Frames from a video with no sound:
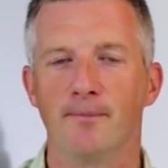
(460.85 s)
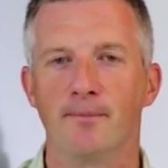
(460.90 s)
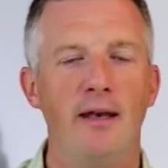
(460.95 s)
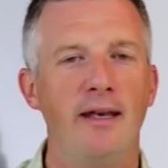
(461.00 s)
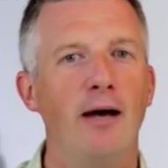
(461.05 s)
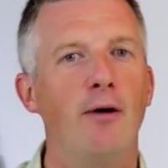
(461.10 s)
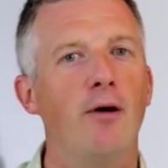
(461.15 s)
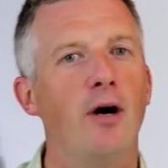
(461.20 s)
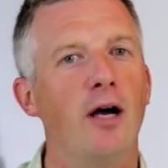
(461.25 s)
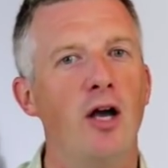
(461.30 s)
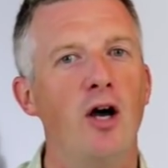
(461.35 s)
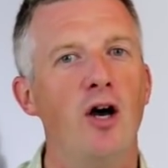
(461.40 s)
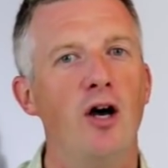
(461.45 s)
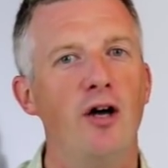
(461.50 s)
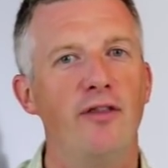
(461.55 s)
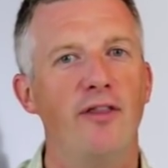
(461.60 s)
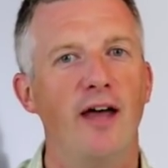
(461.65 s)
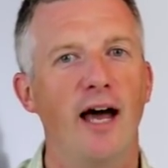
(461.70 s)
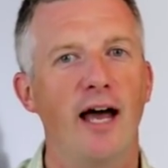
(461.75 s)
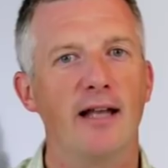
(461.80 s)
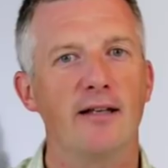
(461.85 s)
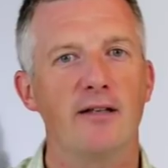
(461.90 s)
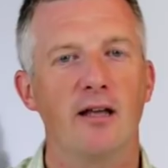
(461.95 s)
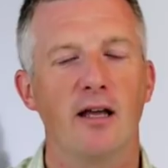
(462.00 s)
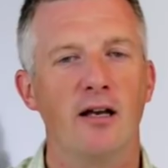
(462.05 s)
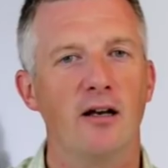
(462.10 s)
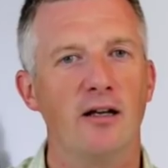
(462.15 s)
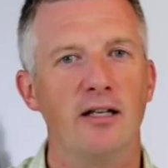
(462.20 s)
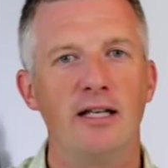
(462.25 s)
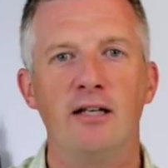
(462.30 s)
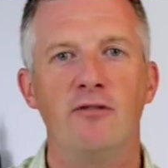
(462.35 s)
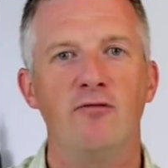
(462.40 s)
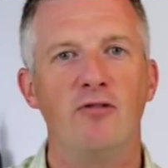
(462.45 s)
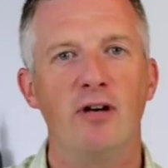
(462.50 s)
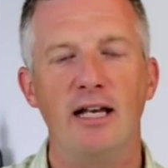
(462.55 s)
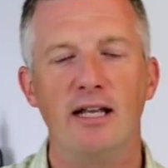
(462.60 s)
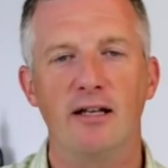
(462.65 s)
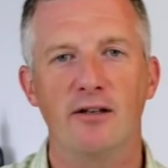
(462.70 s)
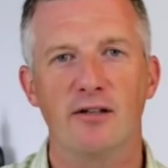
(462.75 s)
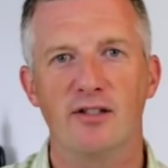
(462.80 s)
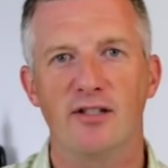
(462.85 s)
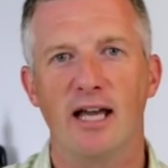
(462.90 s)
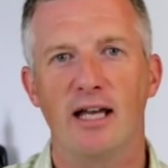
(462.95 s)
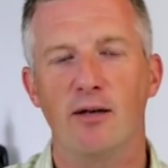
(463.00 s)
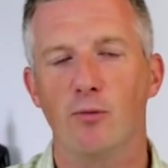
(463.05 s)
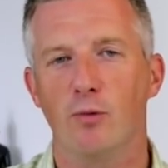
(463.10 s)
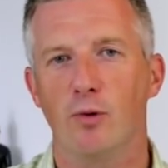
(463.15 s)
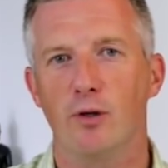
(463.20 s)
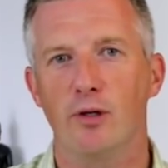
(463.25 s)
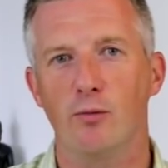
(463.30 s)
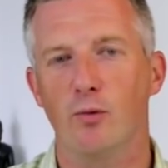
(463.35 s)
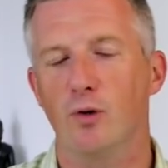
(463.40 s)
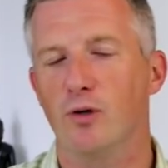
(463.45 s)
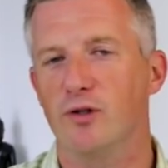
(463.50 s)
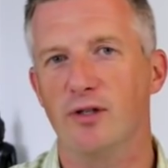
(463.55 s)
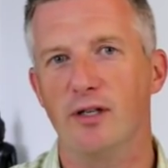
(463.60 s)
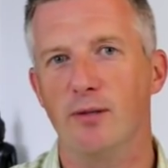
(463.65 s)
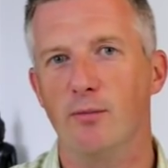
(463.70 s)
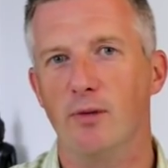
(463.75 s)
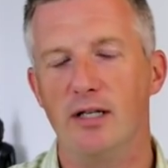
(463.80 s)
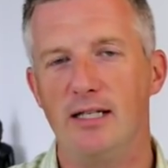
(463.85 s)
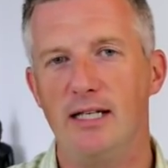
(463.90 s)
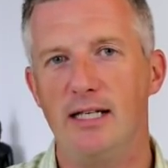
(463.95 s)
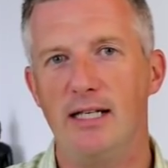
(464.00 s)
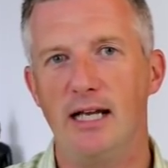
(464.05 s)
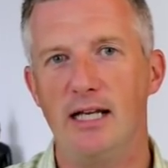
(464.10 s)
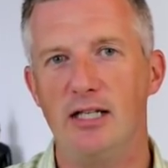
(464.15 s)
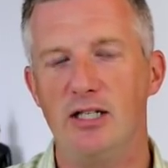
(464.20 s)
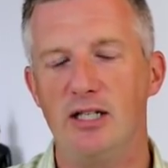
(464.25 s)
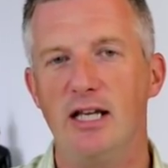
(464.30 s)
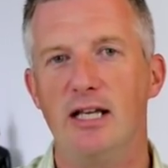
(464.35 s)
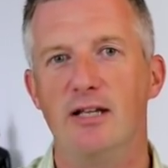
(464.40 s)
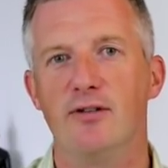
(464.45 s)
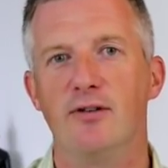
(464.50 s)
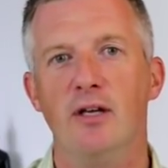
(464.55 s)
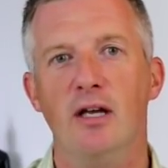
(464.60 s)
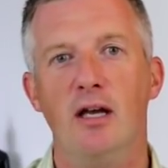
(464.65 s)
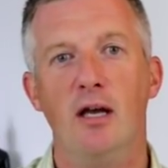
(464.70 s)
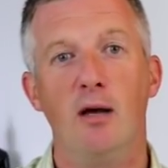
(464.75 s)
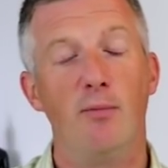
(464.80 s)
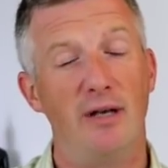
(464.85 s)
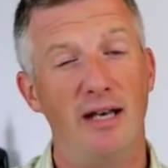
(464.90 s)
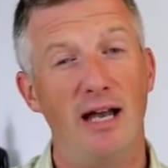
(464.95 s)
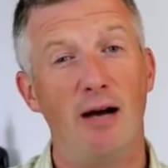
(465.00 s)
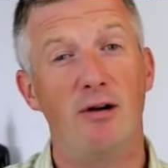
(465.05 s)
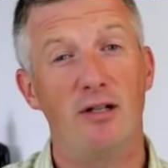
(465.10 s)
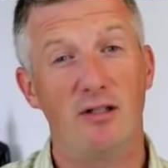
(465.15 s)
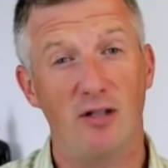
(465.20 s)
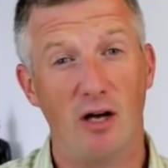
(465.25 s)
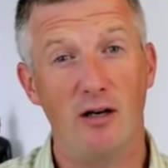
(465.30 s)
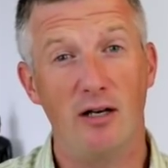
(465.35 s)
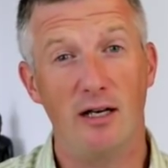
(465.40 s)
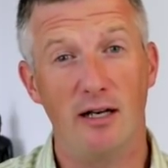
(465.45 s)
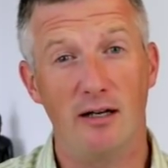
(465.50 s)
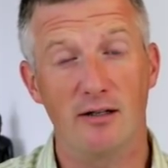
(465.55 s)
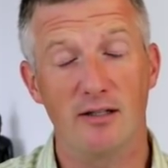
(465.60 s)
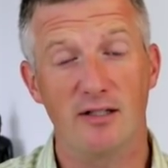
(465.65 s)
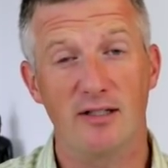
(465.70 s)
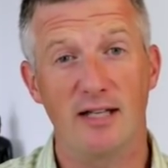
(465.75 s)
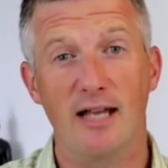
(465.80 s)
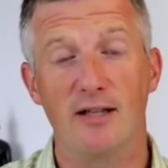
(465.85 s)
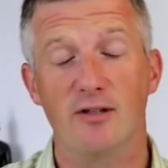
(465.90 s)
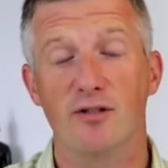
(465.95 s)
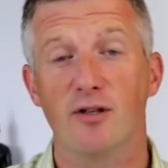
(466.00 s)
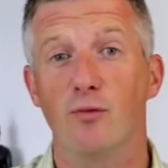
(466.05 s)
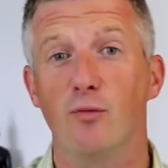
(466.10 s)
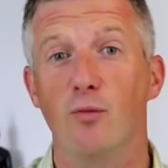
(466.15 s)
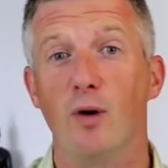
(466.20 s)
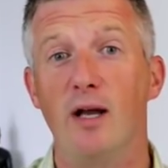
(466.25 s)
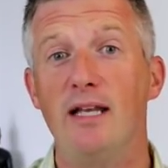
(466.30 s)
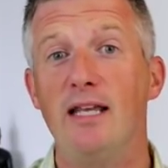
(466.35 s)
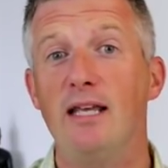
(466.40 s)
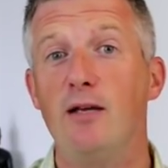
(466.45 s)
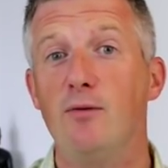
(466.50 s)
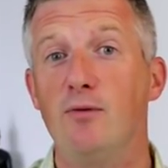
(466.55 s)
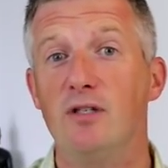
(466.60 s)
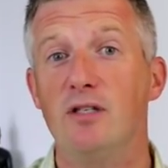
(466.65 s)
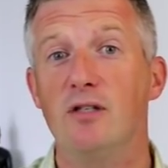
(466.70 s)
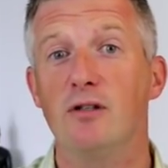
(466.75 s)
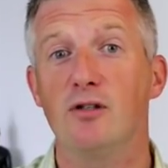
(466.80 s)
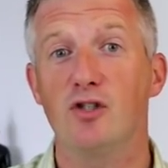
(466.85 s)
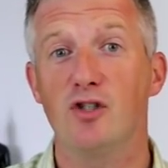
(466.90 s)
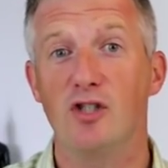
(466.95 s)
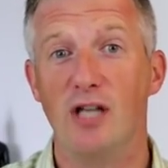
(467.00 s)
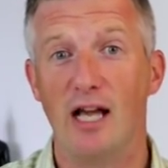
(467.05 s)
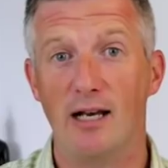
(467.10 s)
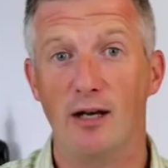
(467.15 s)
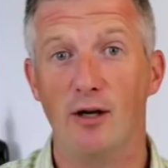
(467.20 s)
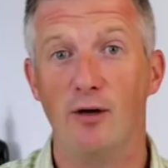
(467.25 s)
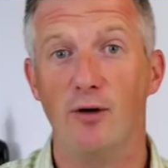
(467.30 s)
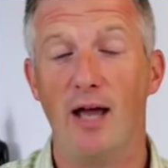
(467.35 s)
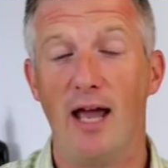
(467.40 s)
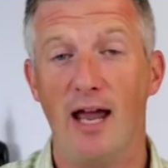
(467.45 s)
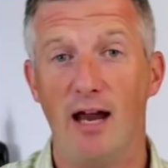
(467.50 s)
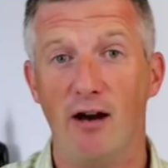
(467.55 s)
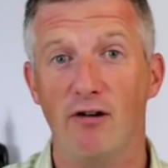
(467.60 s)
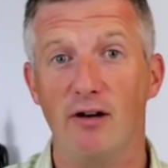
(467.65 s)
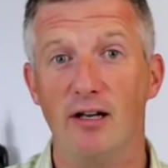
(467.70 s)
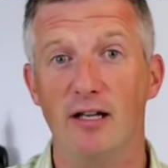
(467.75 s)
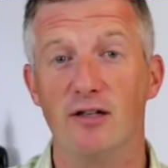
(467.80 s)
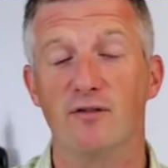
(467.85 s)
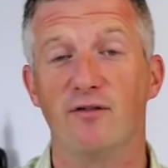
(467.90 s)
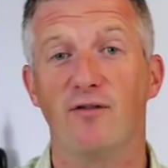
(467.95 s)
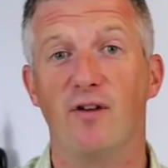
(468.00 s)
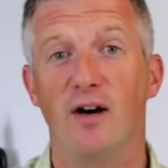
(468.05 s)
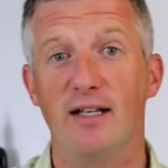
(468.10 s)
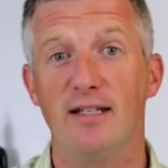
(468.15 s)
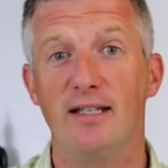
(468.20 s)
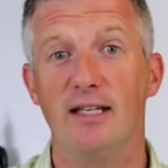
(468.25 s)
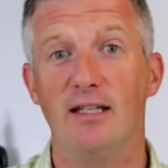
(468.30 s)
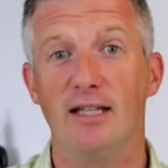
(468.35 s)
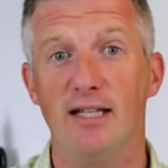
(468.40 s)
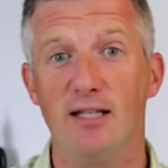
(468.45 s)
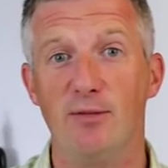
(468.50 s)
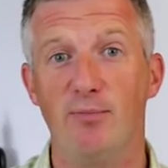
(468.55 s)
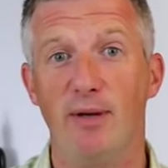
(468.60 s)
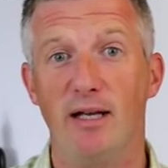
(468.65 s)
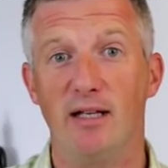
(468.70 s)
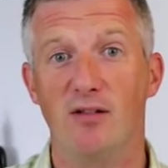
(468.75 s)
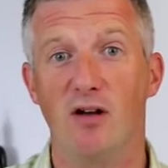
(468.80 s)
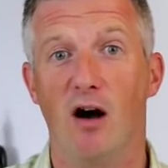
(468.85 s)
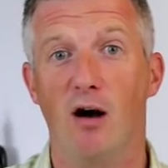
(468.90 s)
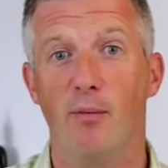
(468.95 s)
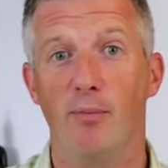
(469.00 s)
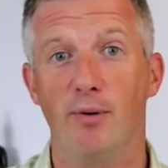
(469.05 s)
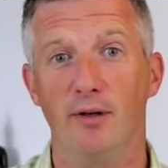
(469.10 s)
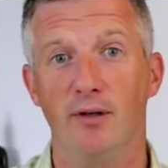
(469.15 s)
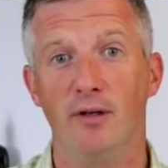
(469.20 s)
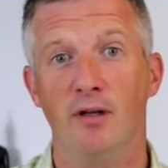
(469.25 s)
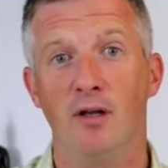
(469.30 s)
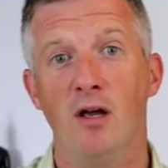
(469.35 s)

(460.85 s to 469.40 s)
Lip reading: Now I heard that and I didn't really understand what it was in my teenage years, but now I totally understand. So when he was in the shallow areas fighting these big tarpon,